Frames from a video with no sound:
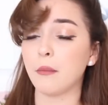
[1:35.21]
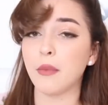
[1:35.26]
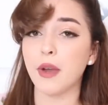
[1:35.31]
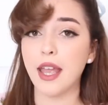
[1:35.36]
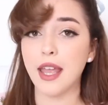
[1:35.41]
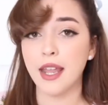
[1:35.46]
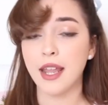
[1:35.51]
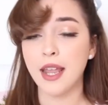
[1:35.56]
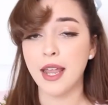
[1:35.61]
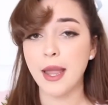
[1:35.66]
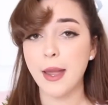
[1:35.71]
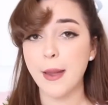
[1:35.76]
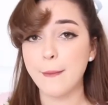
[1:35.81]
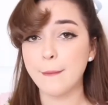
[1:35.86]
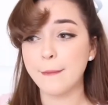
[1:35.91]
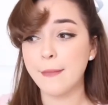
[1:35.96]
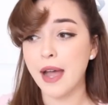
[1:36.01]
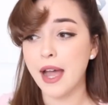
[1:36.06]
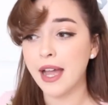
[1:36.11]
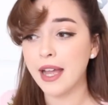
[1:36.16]
but
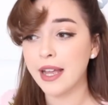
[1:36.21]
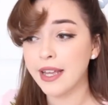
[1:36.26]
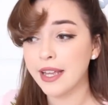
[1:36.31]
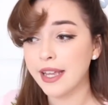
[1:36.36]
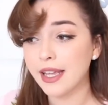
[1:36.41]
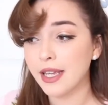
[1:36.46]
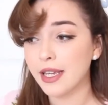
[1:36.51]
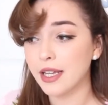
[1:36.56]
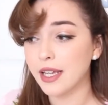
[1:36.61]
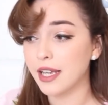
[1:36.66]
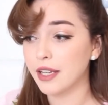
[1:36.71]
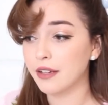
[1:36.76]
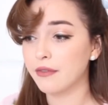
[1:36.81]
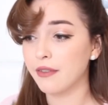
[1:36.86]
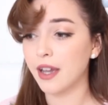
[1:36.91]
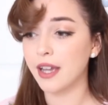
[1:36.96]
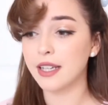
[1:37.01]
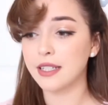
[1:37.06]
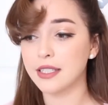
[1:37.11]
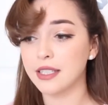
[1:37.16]
my
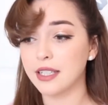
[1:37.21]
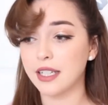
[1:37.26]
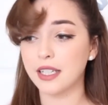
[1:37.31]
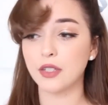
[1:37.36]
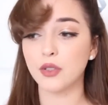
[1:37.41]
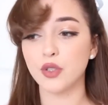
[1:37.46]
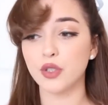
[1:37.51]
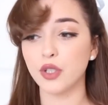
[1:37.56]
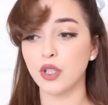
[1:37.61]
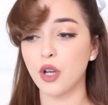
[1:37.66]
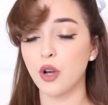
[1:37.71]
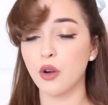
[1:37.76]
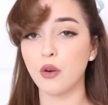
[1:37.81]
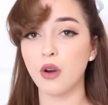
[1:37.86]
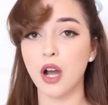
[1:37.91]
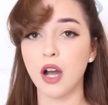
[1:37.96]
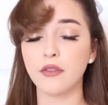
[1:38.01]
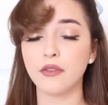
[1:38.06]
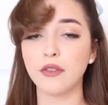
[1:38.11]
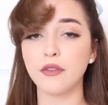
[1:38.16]
advice is to go
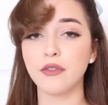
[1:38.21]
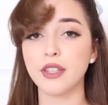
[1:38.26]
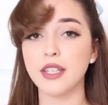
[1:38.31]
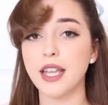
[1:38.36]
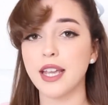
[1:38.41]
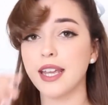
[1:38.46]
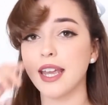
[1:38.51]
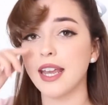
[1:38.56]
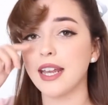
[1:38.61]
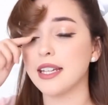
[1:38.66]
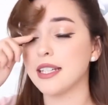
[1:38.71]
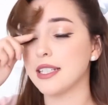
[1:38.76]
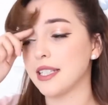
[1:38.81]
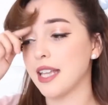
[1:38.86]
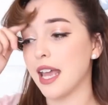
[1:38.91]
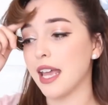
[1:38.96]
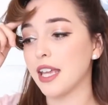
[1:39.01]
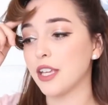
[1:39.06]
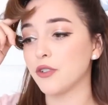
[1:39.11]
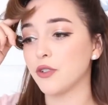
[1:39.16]
off of the decades
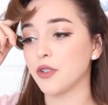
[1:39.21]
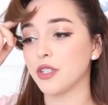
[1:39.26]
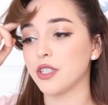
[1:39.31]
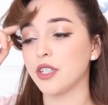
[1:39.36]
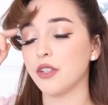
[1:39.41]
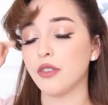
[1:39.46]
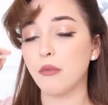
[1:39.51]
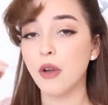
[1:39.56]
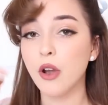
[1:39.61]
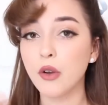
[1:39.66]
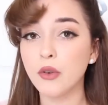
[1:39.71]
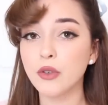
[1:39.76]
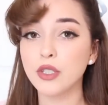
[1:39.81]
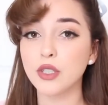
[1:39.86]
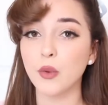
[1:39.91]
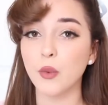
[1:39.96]
that interest you the most,